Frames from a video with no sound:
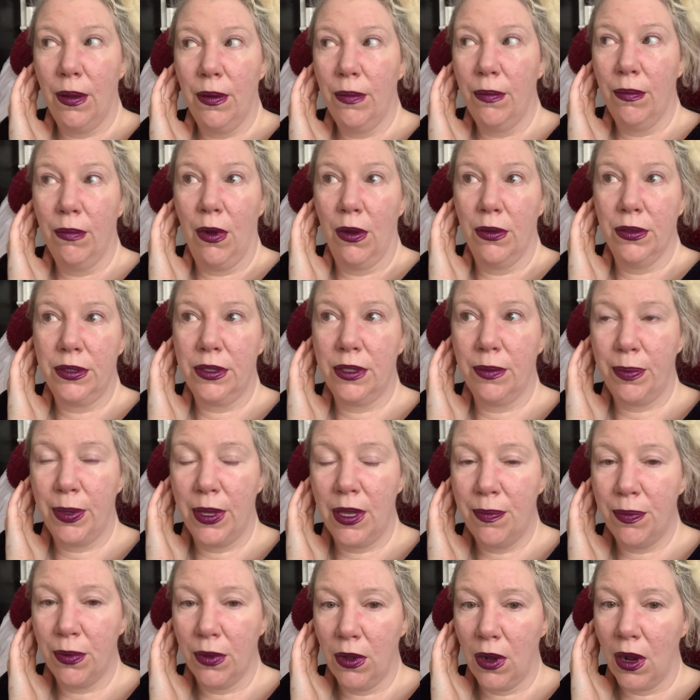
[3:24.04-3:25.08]
most of the
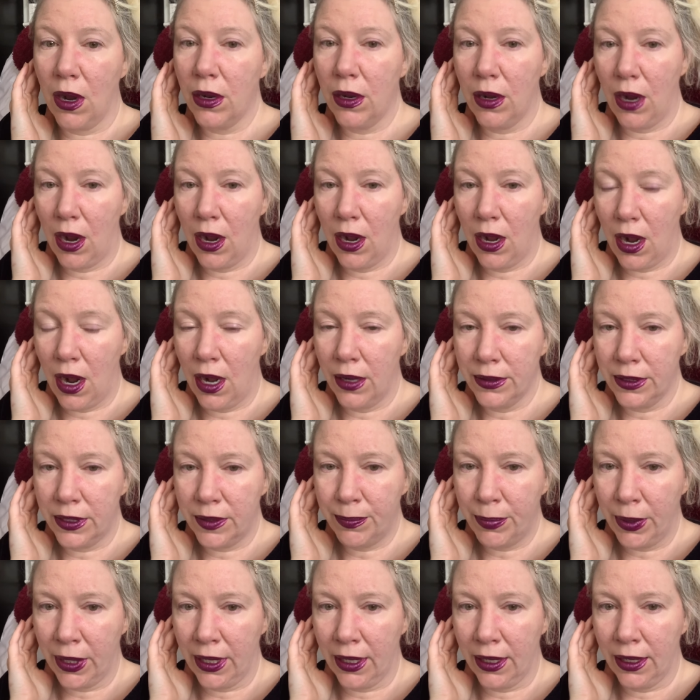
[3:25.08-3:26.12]
people are, on
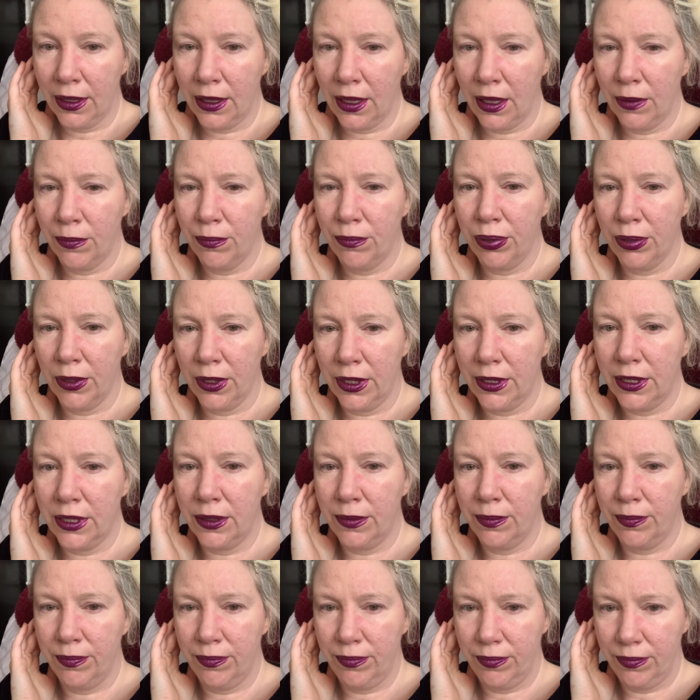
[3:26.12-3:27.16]
speed and pretty
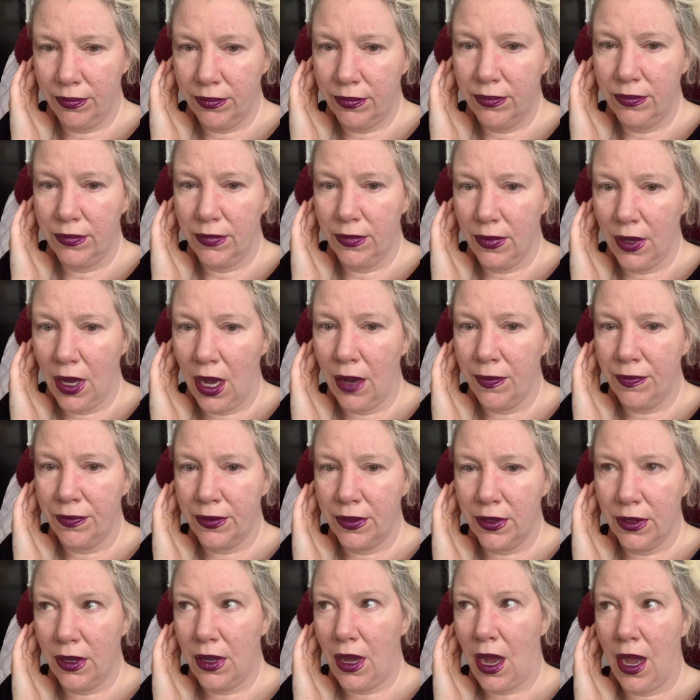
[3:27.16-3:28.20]

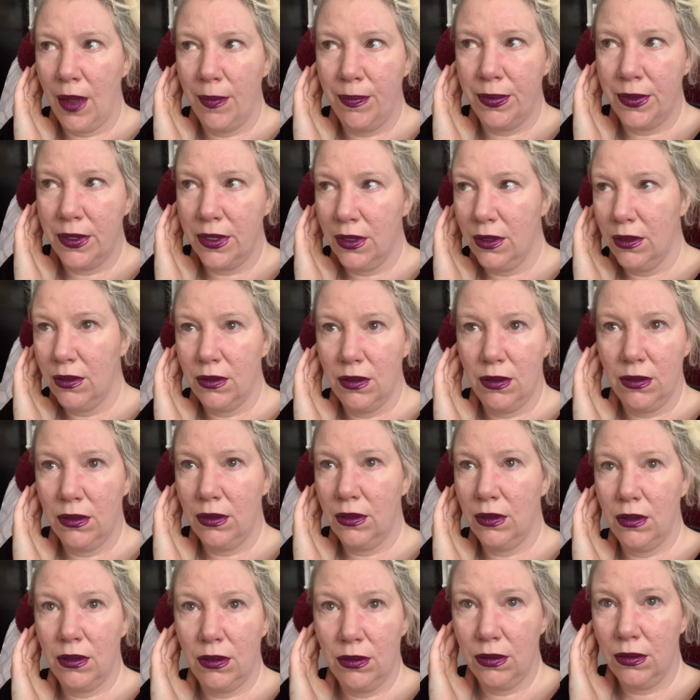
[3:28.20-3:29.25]
huffed, hyped,
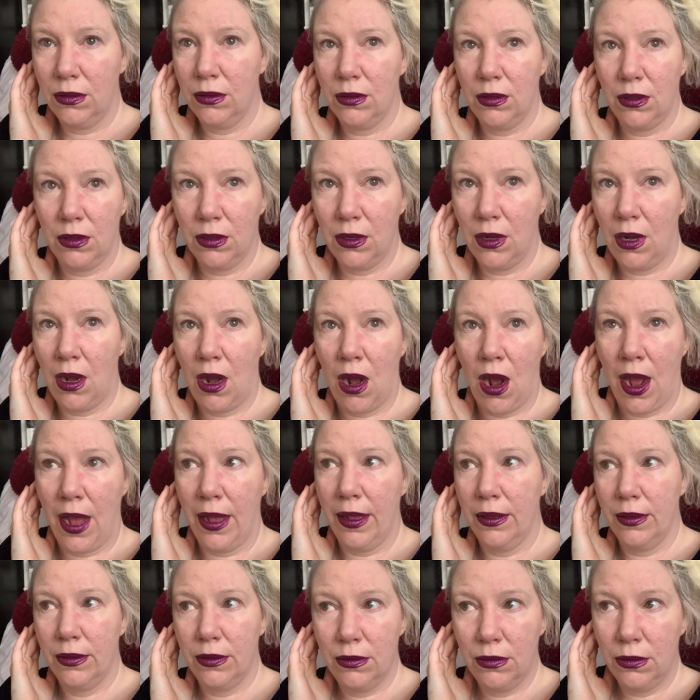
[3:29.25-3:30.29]
hot
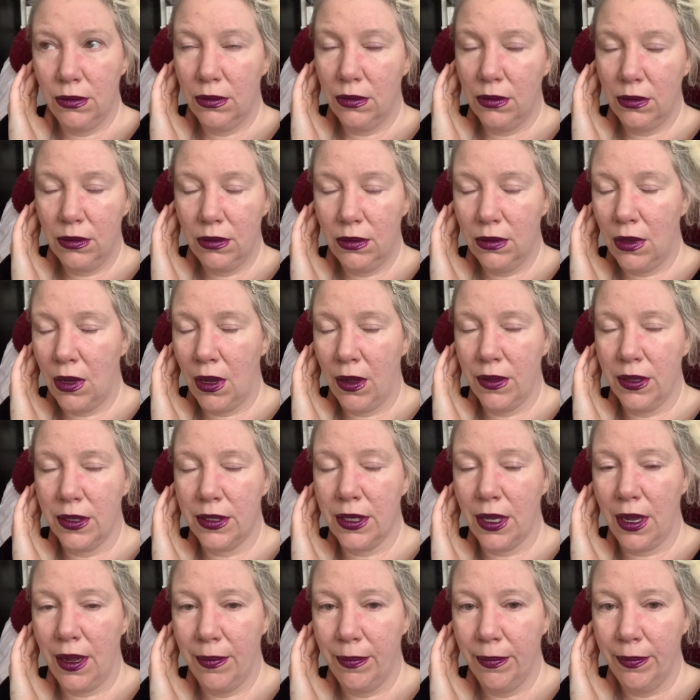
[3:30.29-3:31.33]
all the
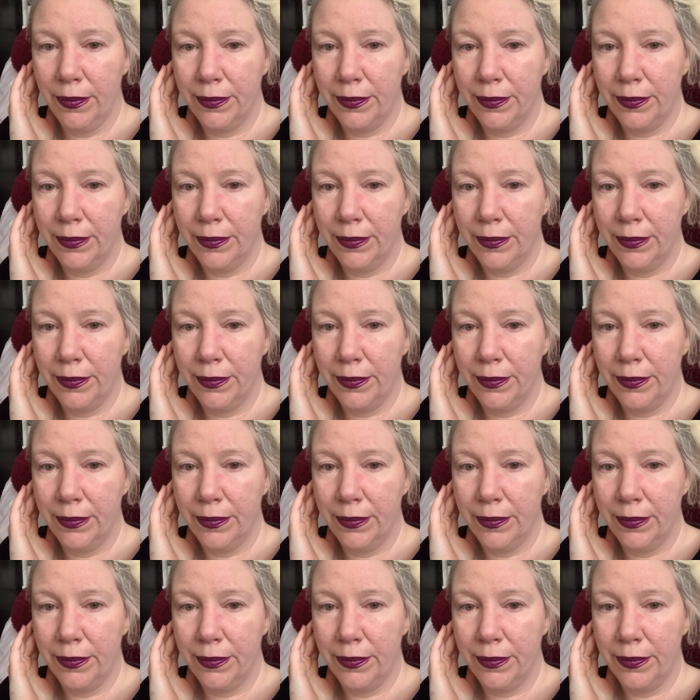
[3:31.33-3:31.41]
time.